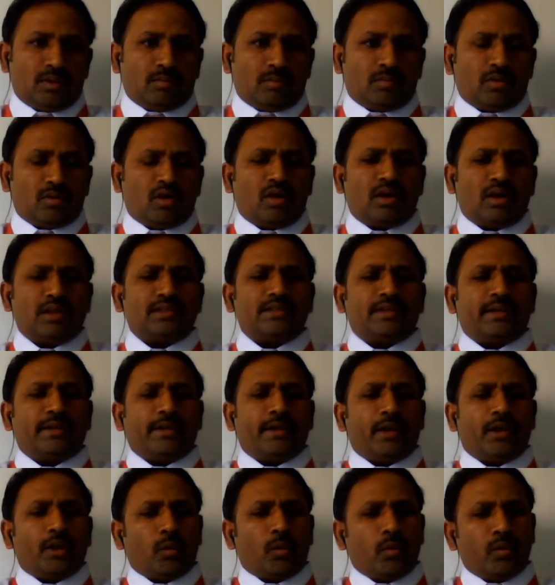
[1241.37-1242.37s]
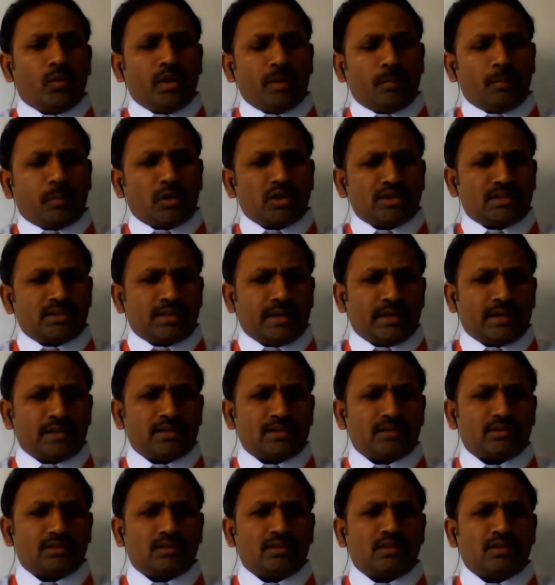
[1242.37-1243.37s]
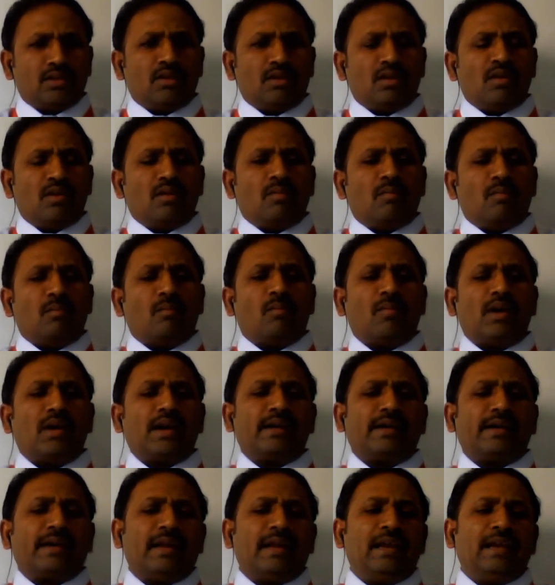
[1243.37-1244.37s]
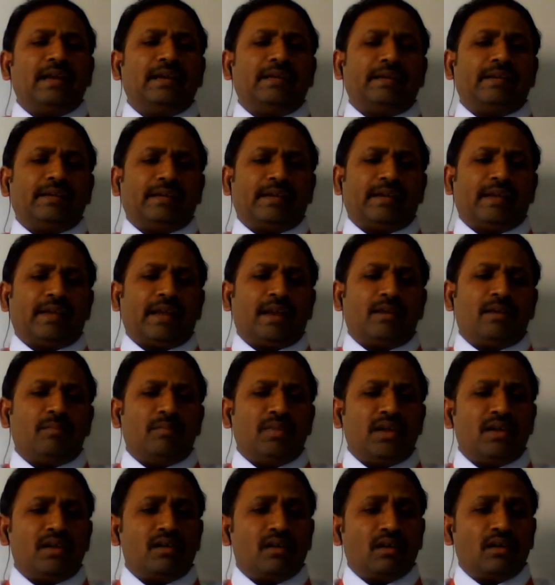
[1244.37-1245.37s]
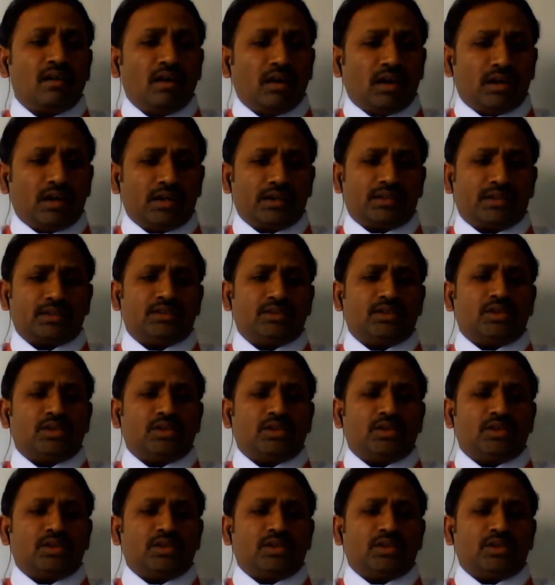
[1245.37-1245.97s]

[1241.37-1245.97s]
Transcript: because in every process material can be cut.